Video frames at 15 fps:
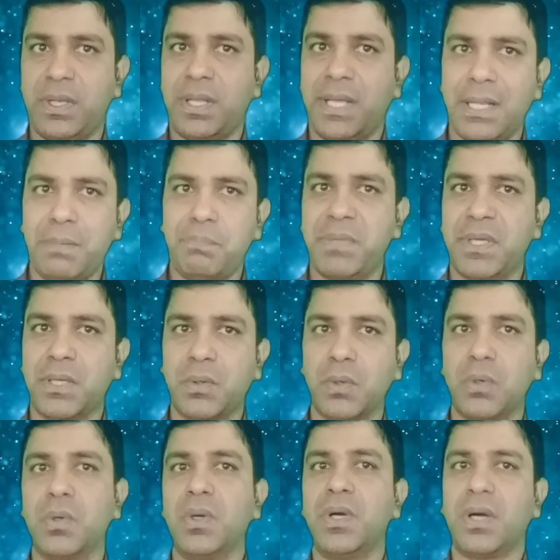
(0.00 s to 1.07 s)
will help me
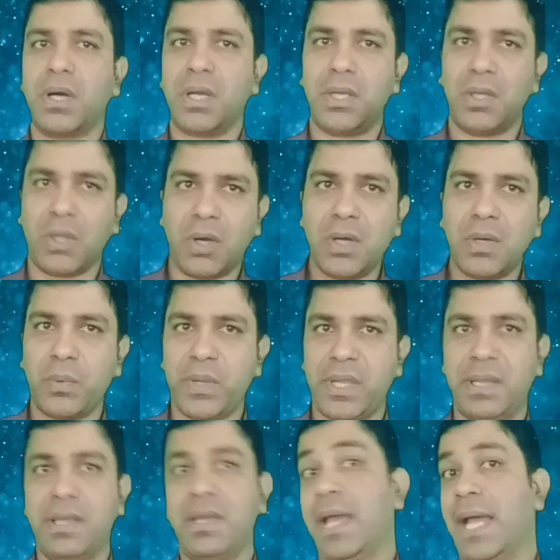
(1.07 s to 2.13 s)
go a long
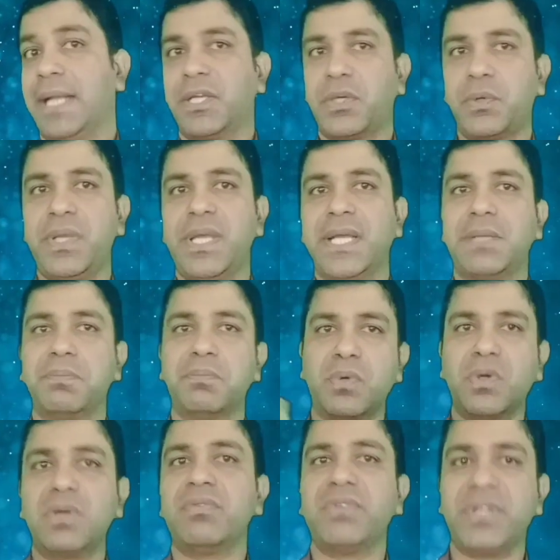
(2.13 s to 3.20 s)
way and create
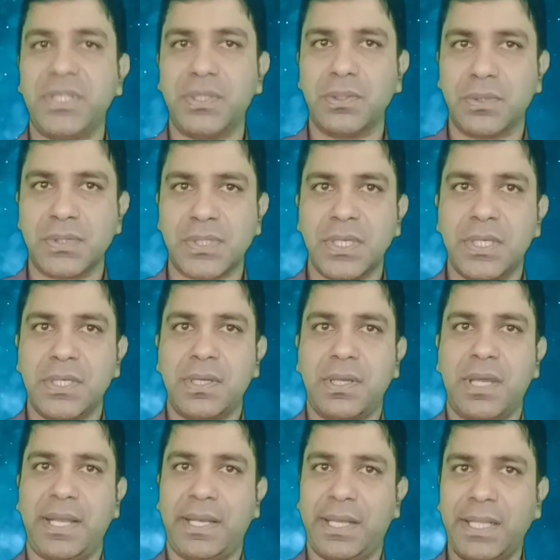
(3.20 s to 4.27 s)
more videos
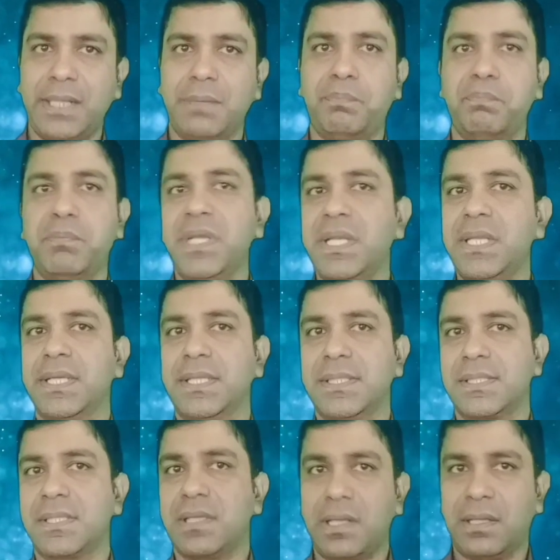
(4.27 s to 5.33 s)
and help
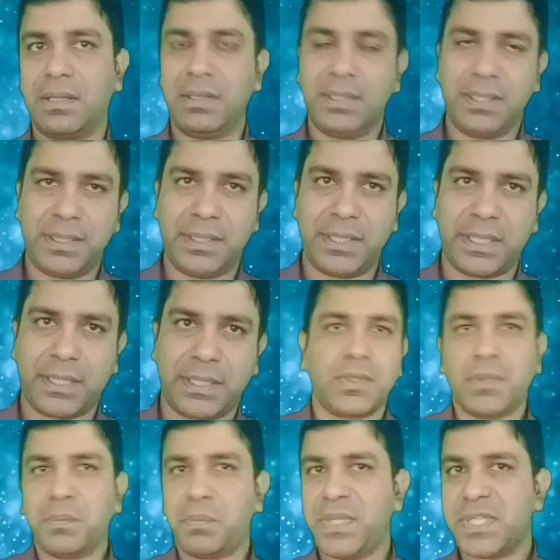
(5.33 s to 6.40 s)
millions in
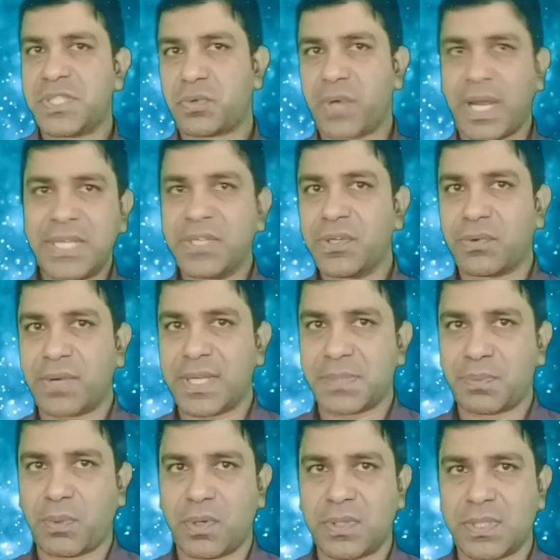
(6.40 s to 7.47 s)
learning. Please write your
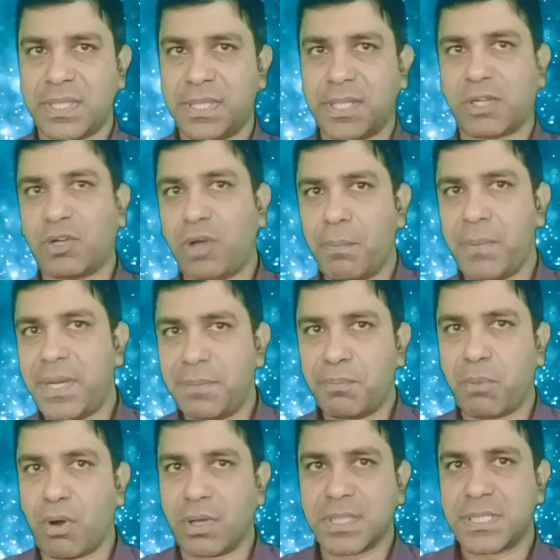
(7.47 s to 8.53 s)
response in the comment
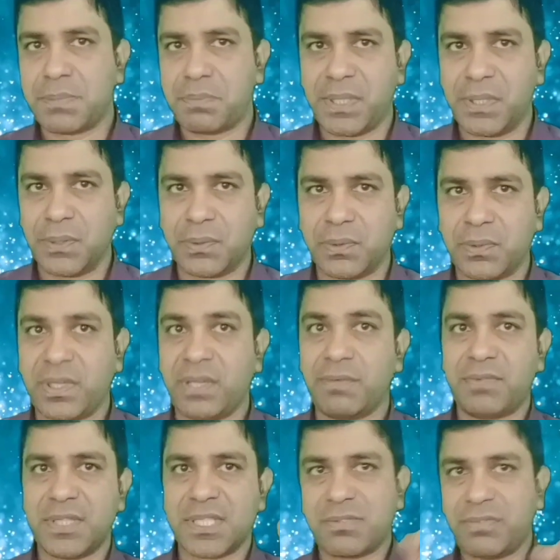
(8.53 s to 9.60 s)
box below
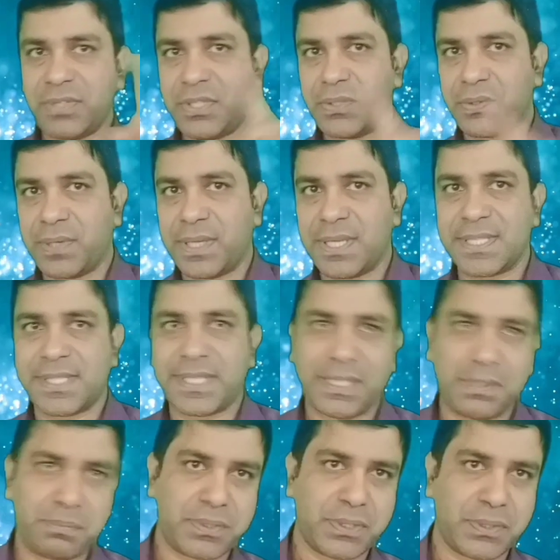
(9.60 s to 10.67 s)
if this video has
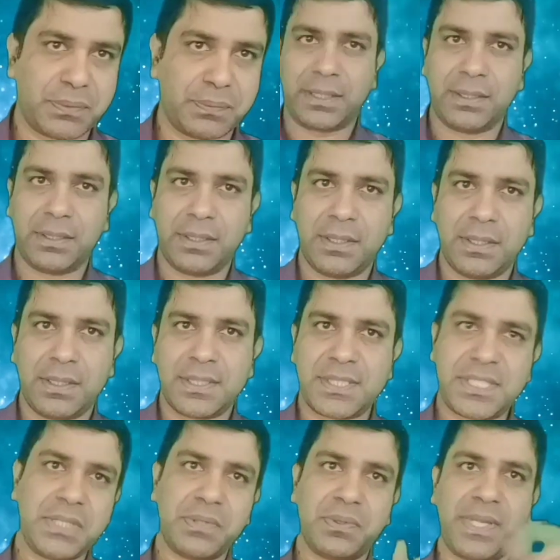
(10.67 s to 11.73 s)
helped you.
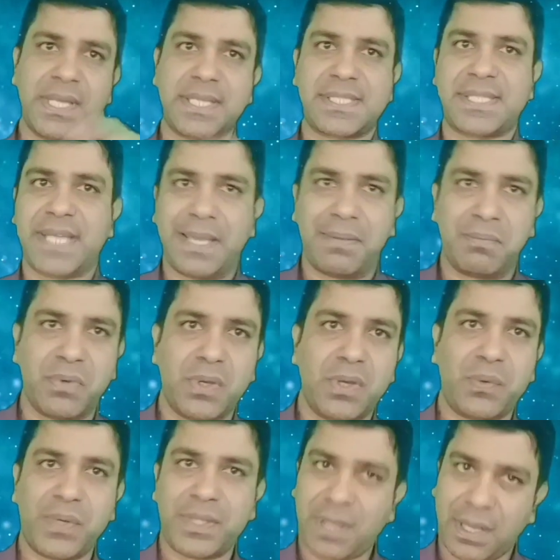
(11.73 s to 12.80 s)
See you next time
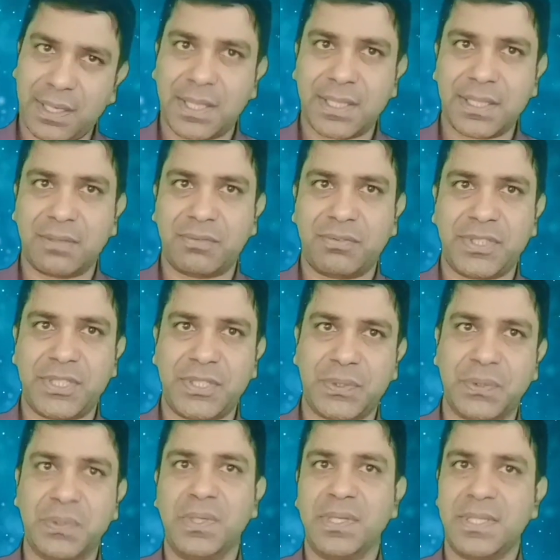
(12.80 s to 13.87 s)
with another
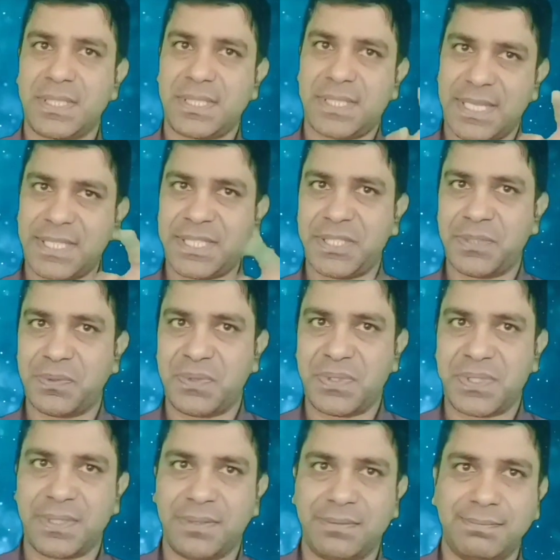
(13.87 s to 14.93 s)
video. Stay
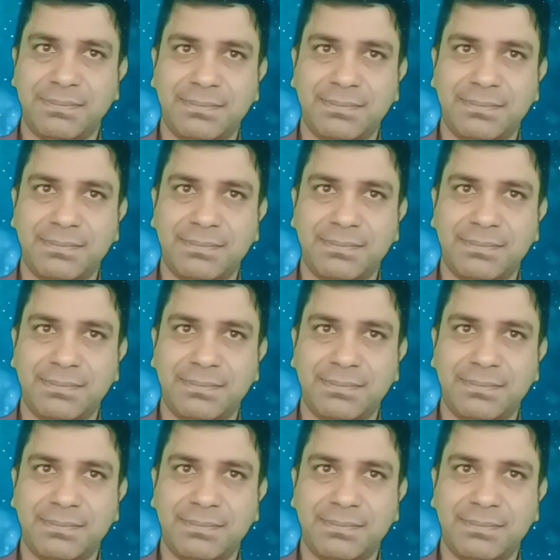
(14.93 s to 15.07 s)
tuned.